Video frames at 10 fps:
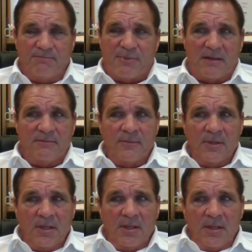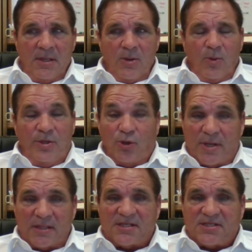But when you
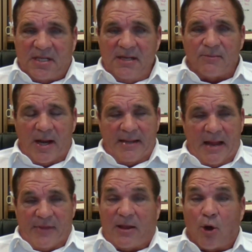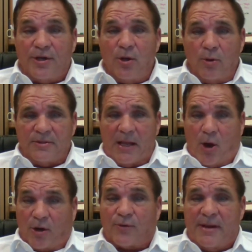look at this team right now, they go
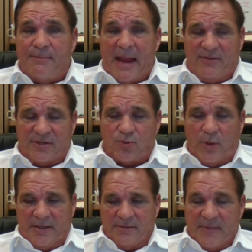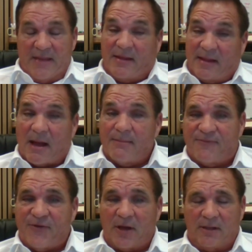to Green Bay this week, and then they come to
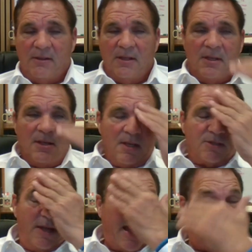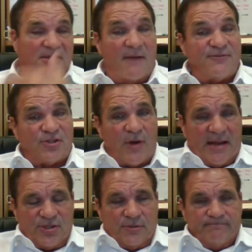Philly. They got a tough
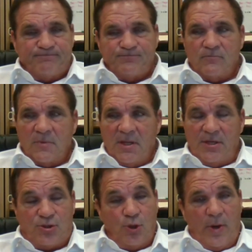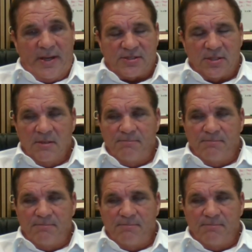stretch in 2 weeks.